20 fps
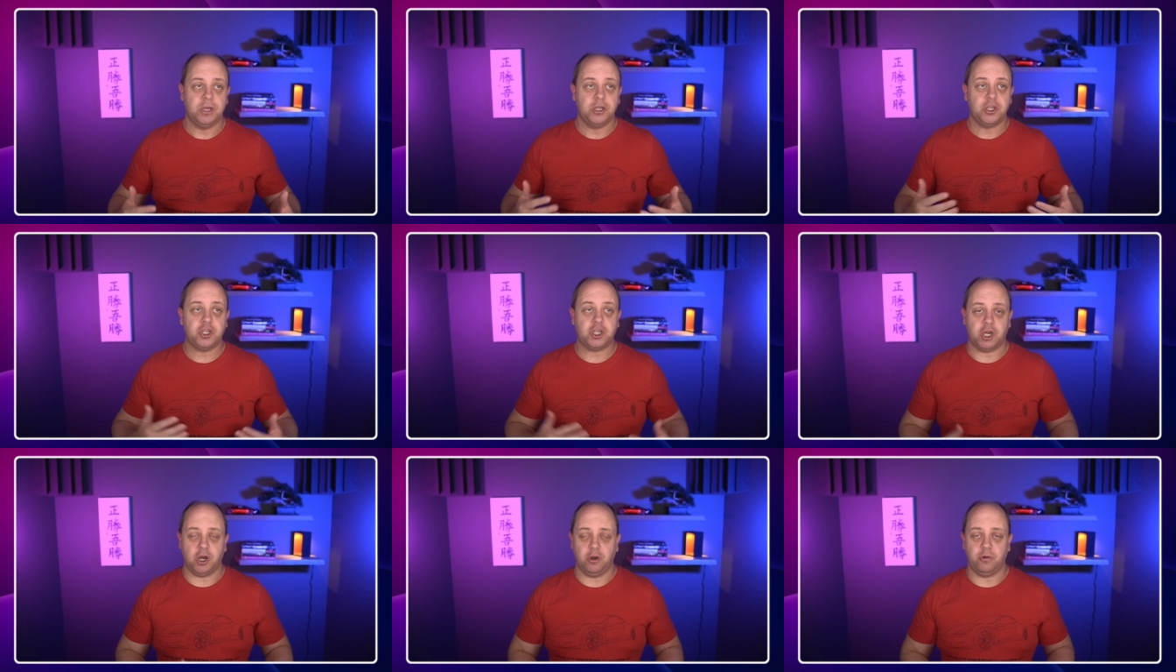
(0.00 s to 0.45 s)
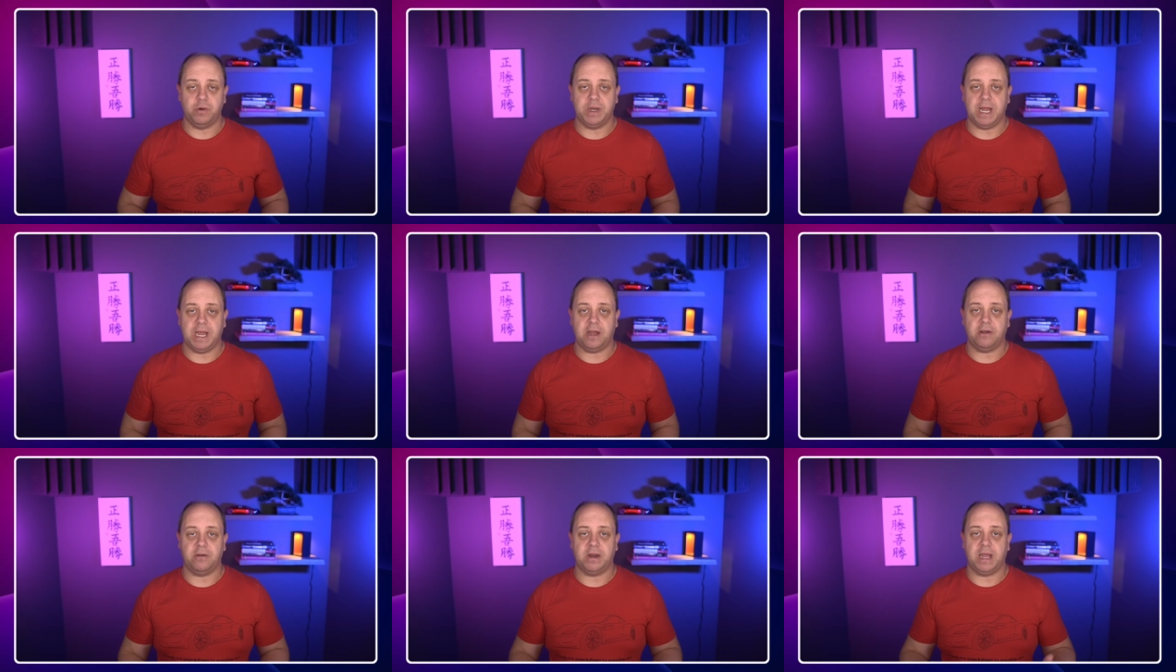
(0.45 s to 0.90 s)
slow
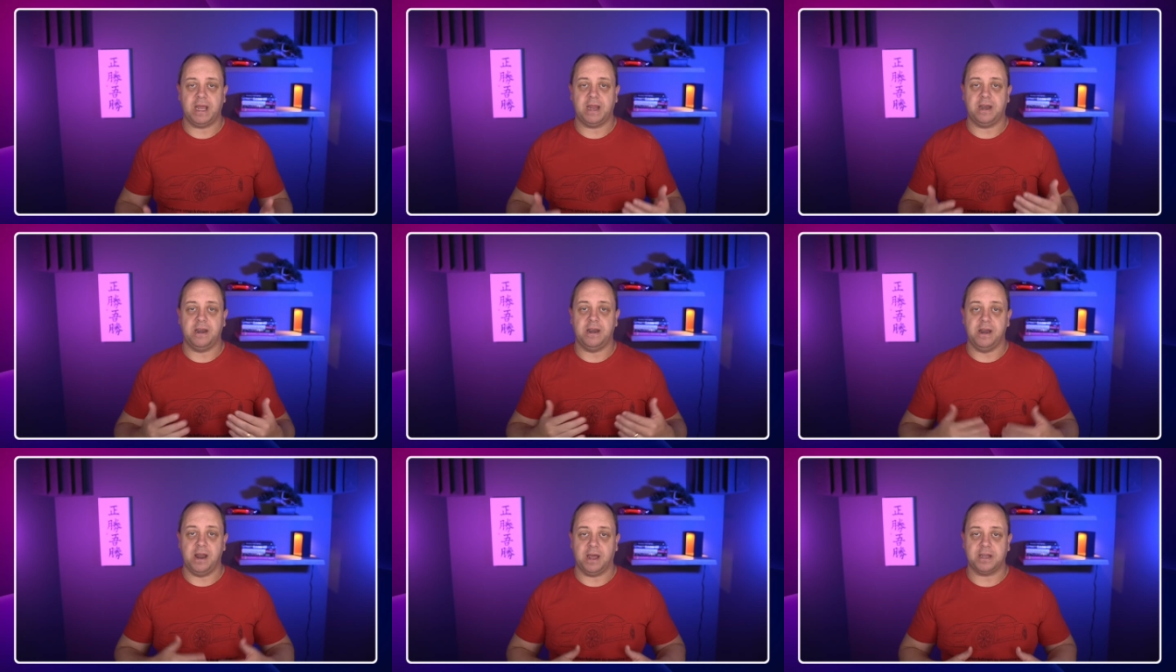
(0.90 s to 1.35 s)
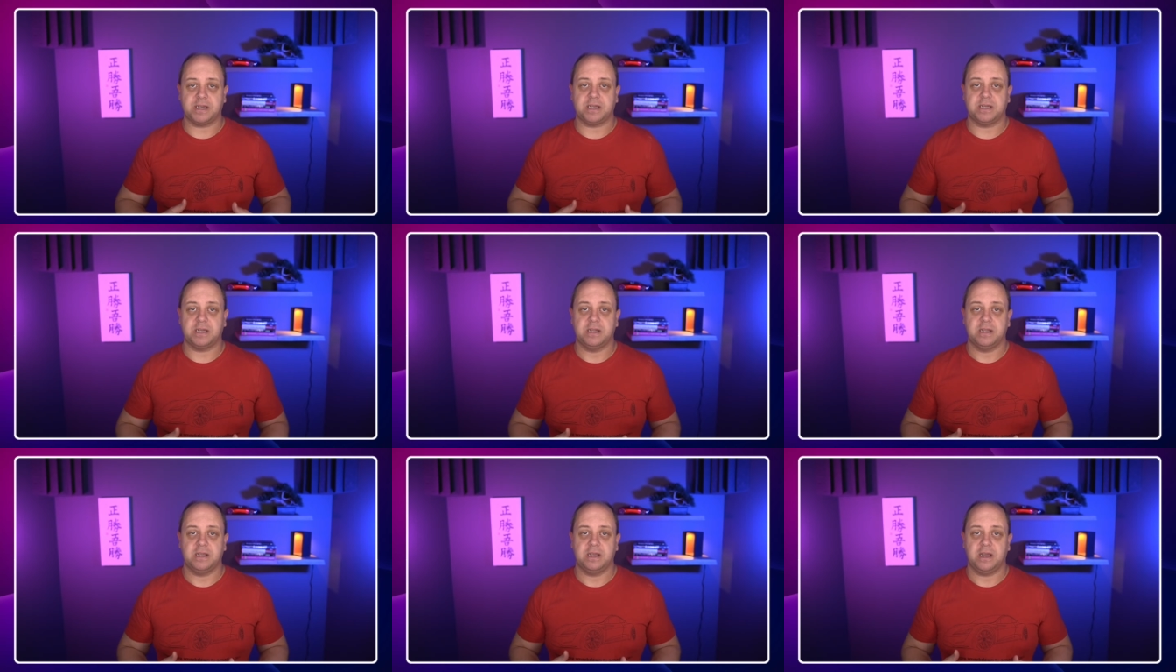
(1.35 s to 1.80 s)
down and
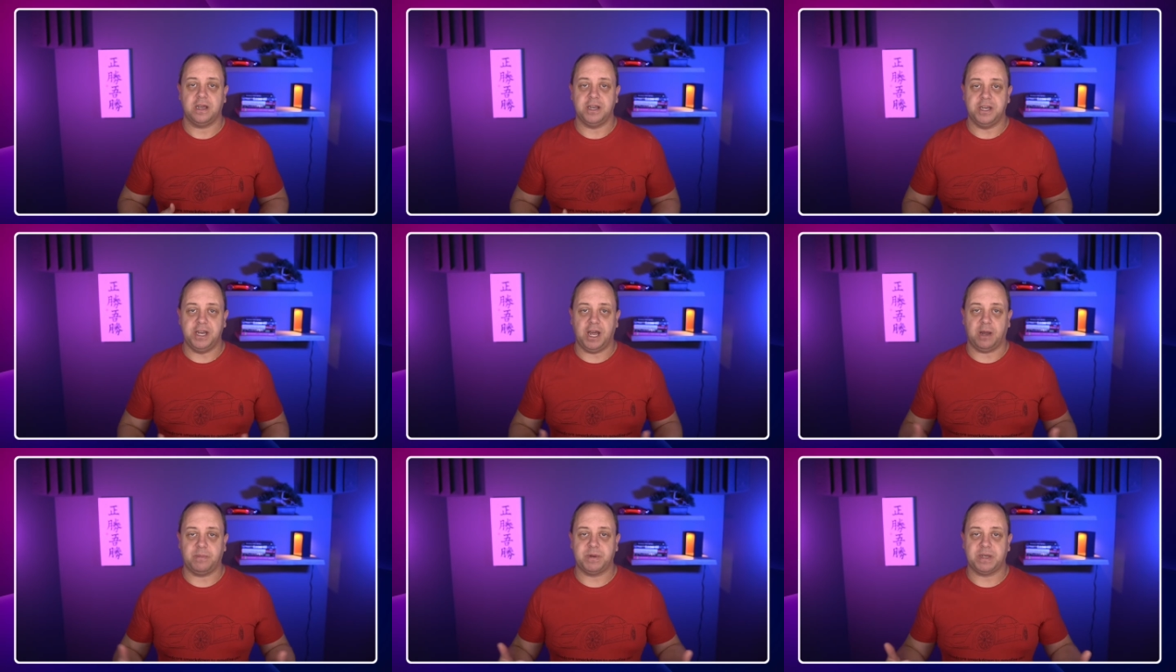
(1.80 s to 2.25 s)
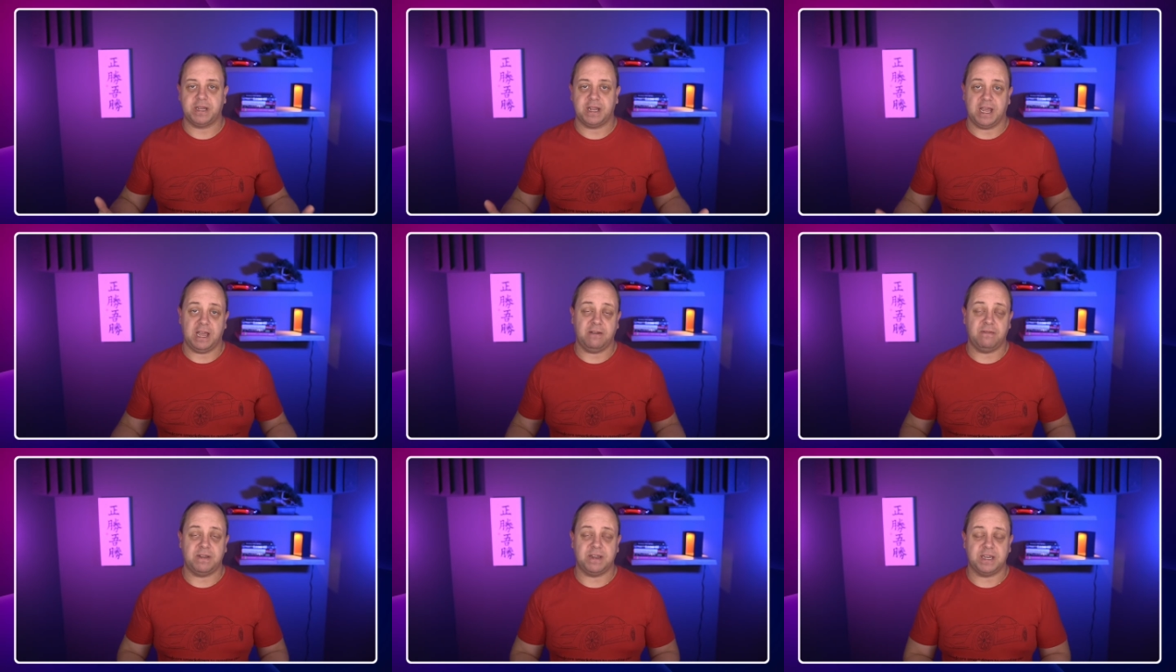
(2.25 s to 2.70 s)
not adopt
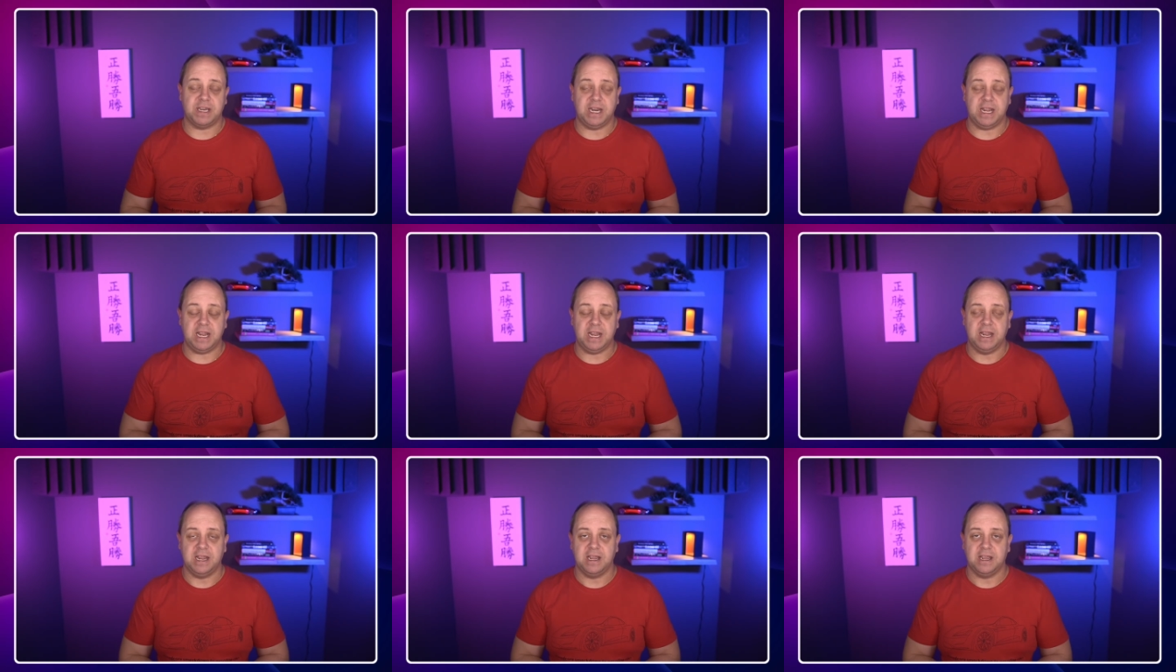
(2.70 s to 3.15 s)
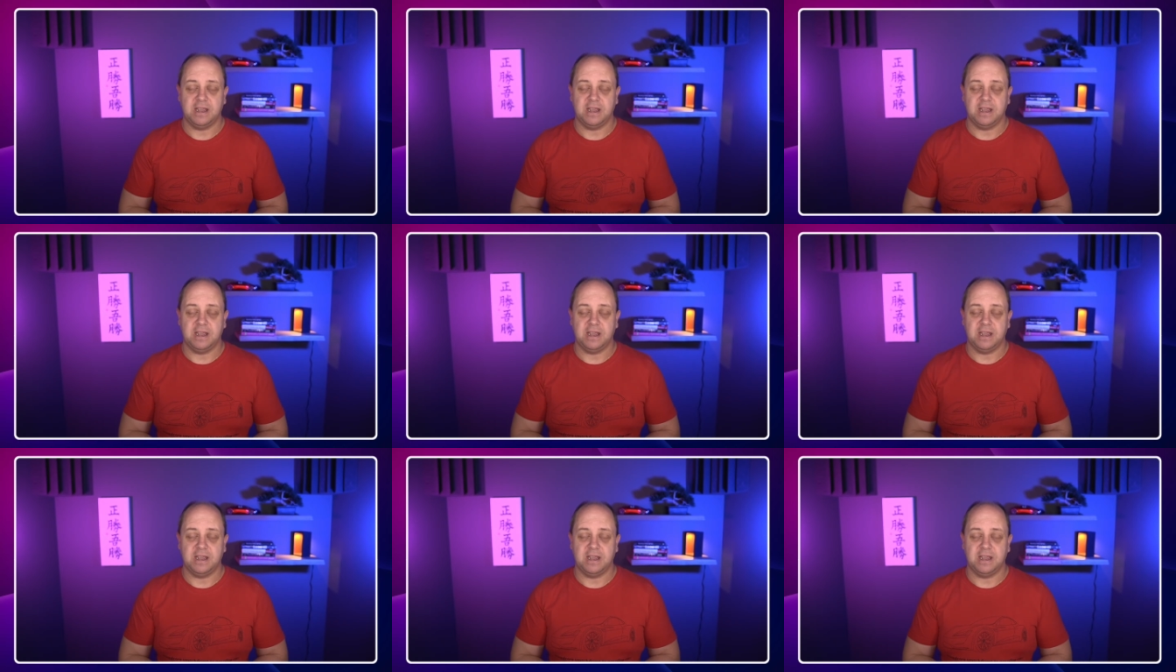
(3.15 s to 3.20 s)
FSD